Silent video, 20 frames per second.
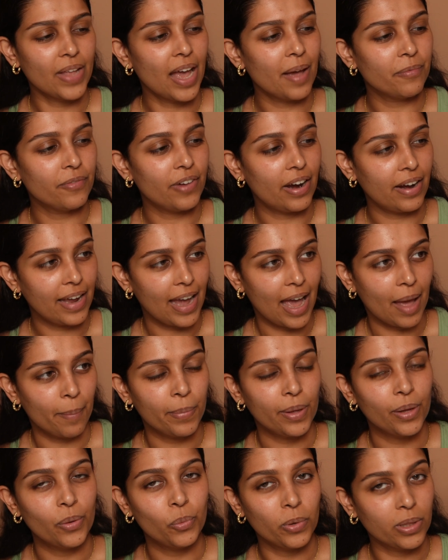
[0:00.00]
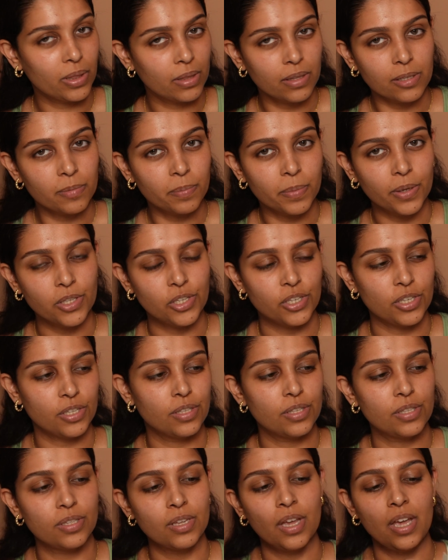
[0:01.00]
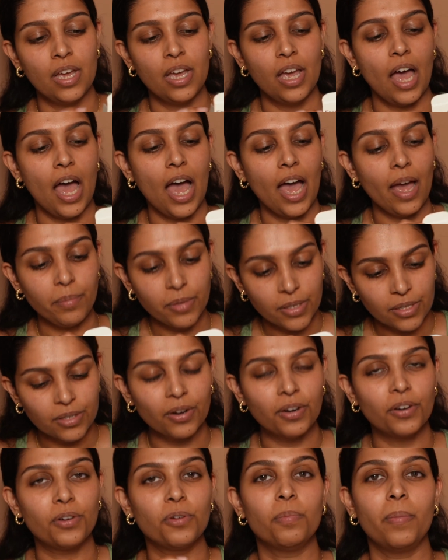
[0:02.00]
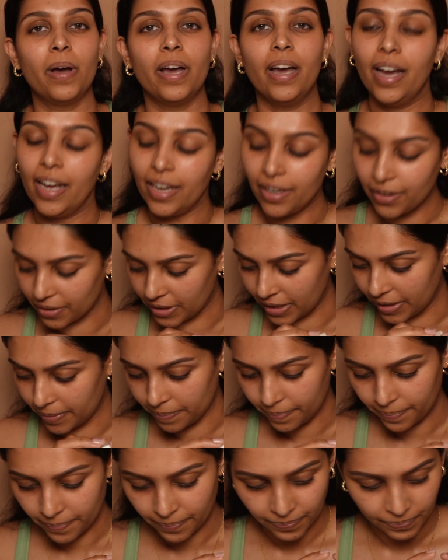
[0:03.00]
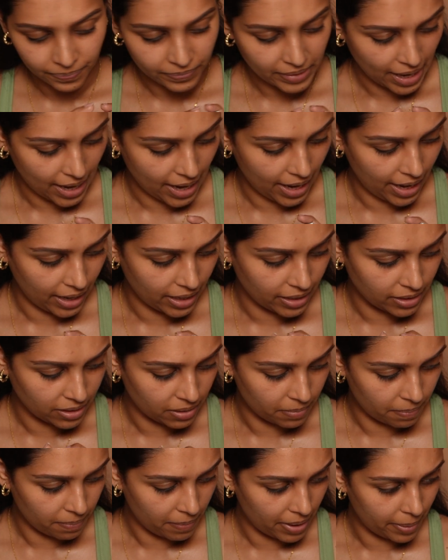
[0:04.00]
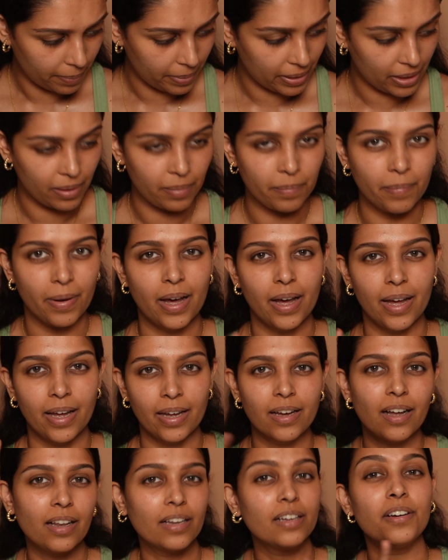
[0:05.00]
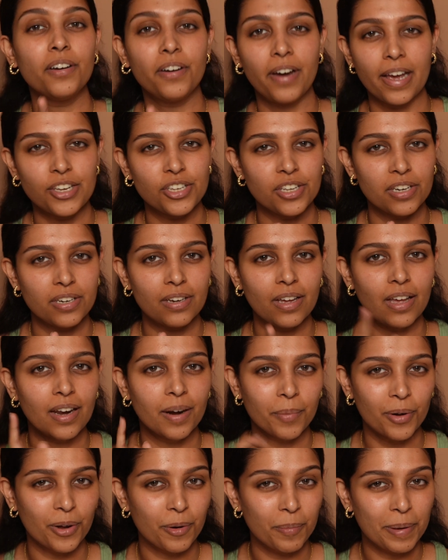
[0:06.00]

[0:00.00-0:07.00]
I'm very happy with this purchase. I'm just gonna do my eye cream and maybe my color correction and I'm gonna